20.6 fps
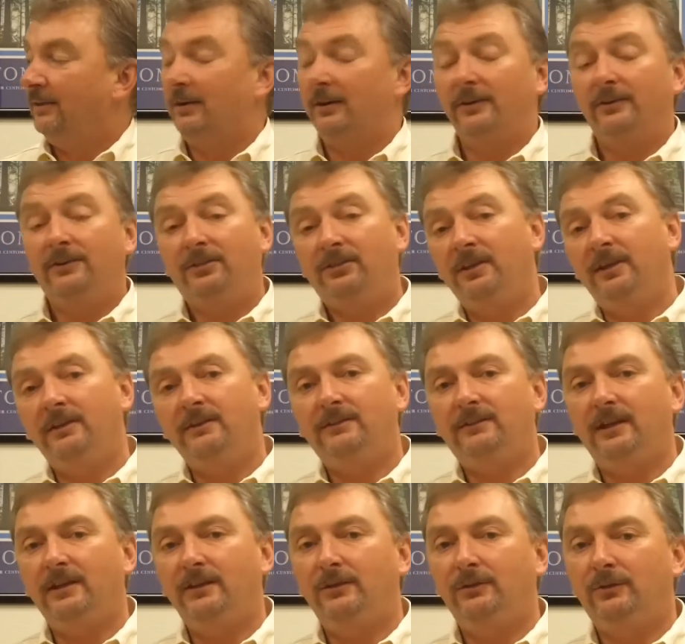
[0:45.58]
There are things
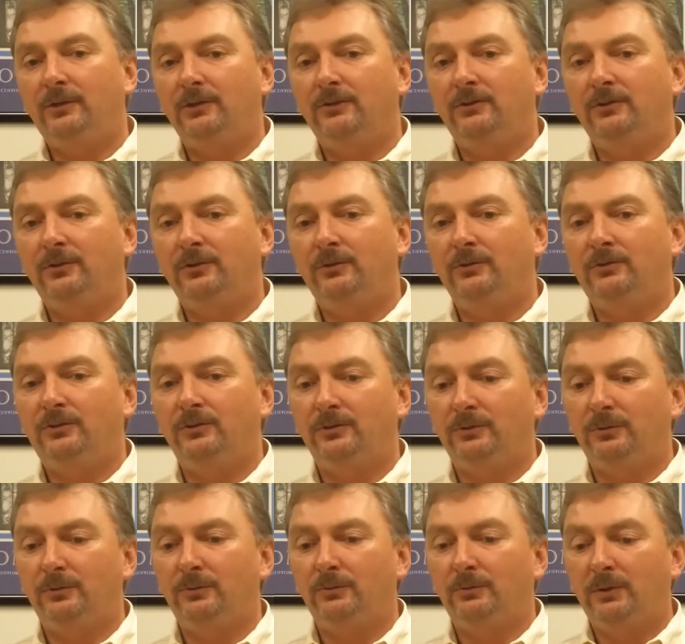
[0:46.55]
that you can do
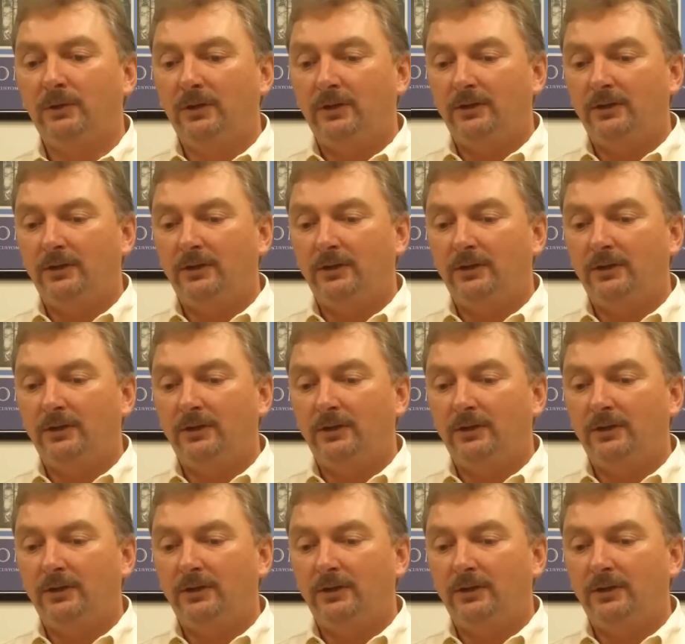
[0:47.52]
to